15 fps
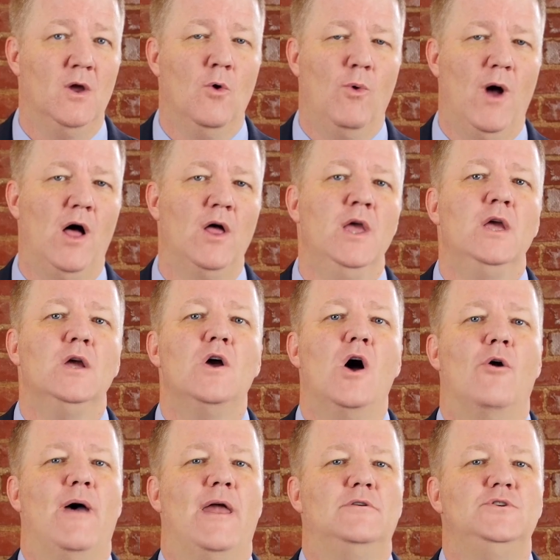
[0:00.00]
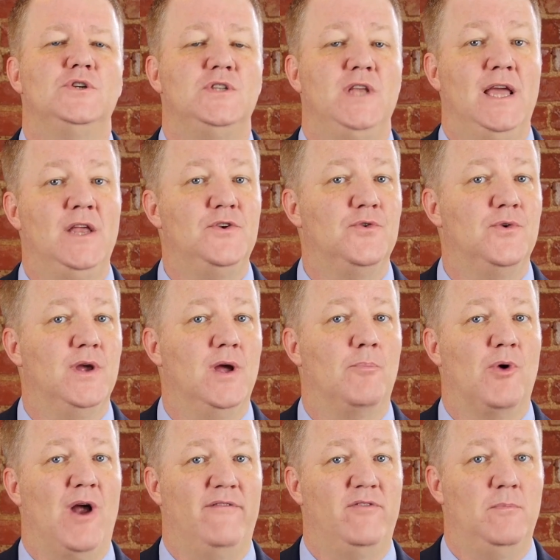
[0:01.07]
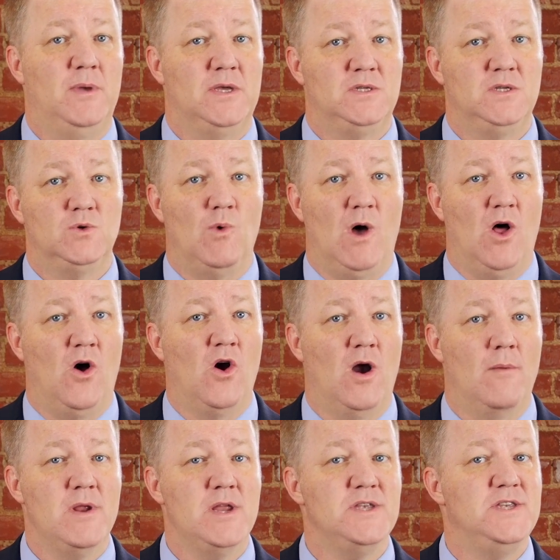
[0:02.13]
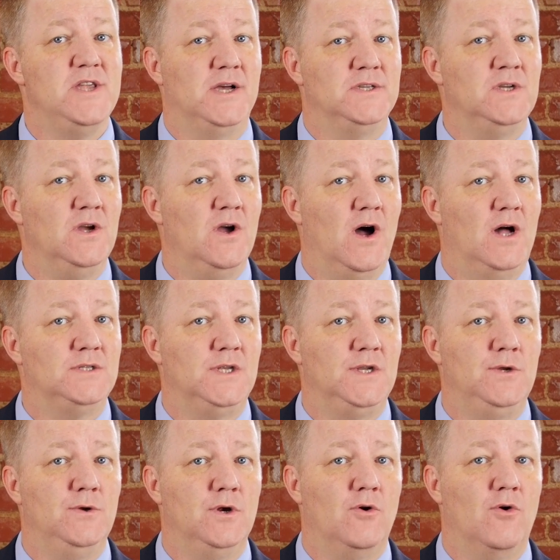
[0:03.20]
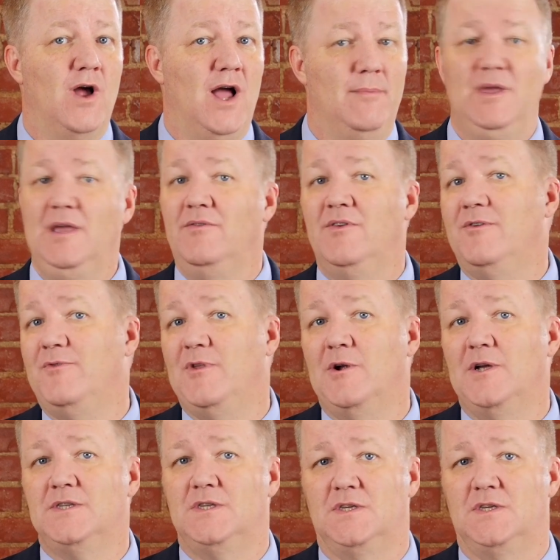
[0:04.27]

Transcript: Well, in Colorado, just entering a private business while armed doesn't constitute a crime, even if there is a